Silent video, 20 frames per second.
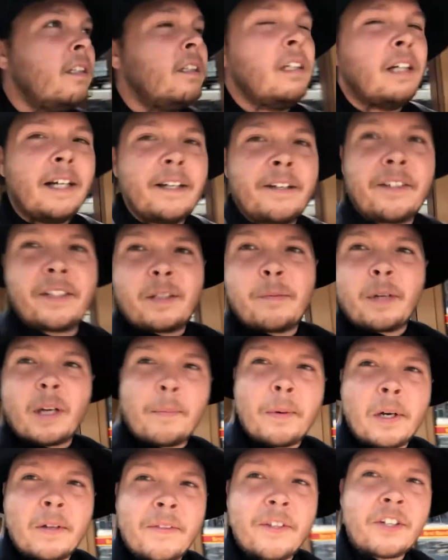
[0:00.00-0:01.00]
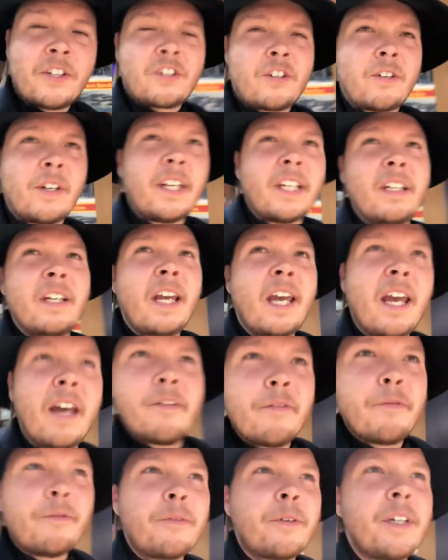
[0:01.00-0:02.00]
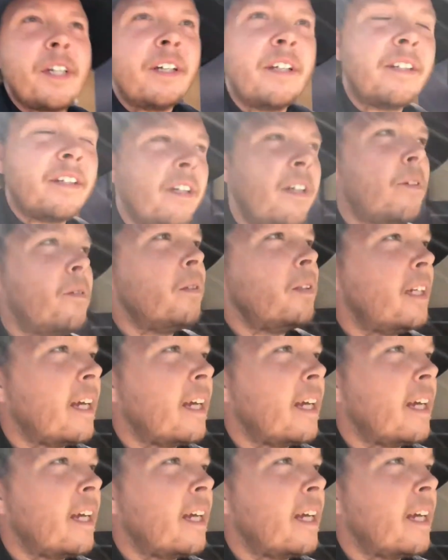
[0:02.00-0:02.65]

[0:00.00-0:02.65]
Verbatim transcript: I used to be up on this street every single